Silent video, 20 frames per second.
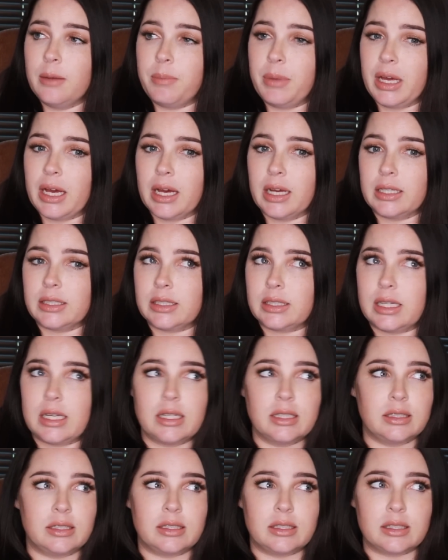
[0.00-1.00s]
because
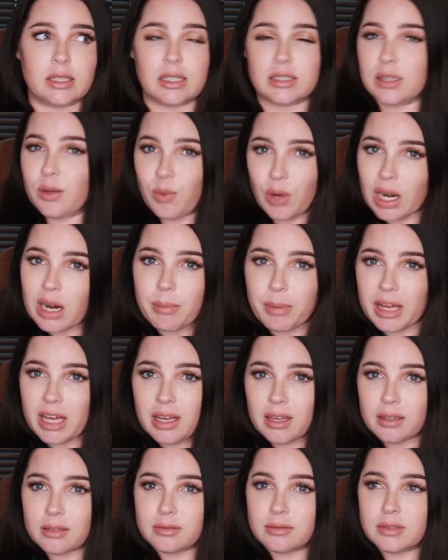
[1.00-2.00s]
he doesn't want to
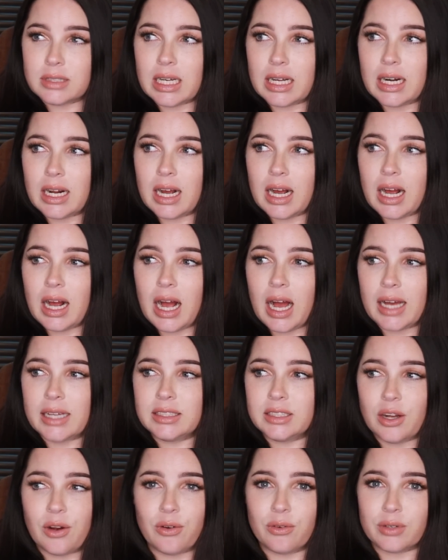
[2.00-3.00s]
be. And I
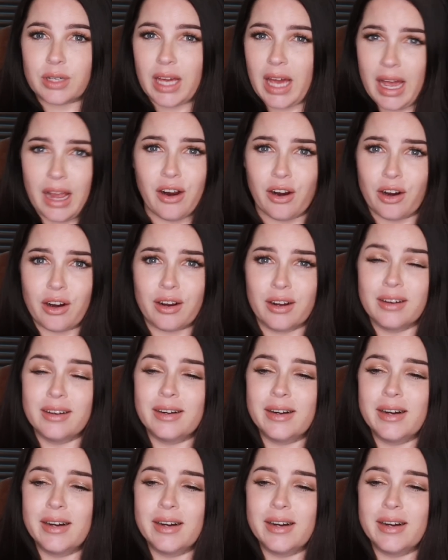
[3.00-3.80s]
don't care.